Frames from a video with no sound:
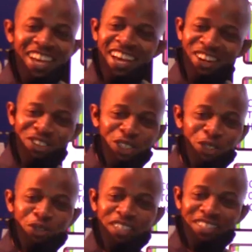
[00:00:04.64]
Hello
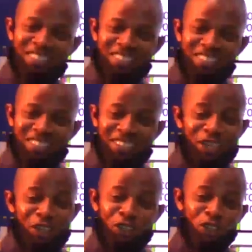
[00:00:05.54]
children,
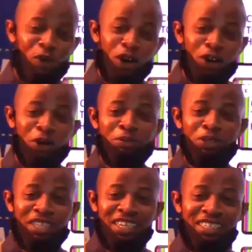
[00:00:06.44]
you're welcome
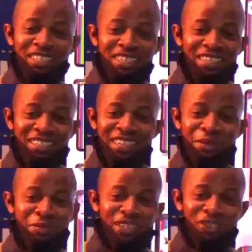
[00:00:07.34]
to this
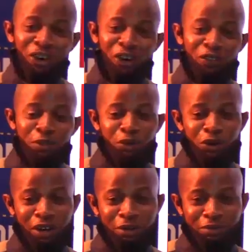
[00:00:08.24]
segment of the
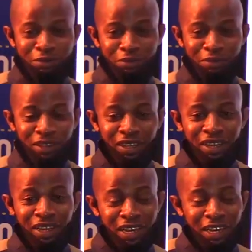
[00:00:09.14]
program.
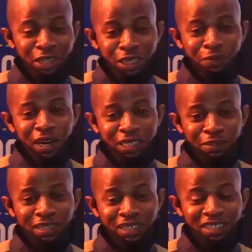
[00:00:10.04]
It is
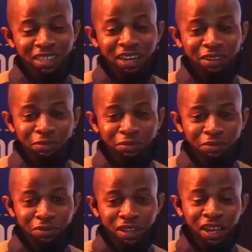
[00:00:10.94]
mathematics time,
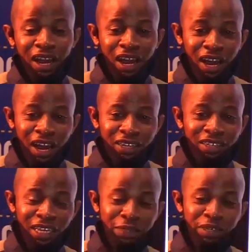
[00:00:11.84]
and
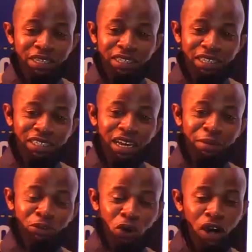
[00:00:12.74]
that means it is time to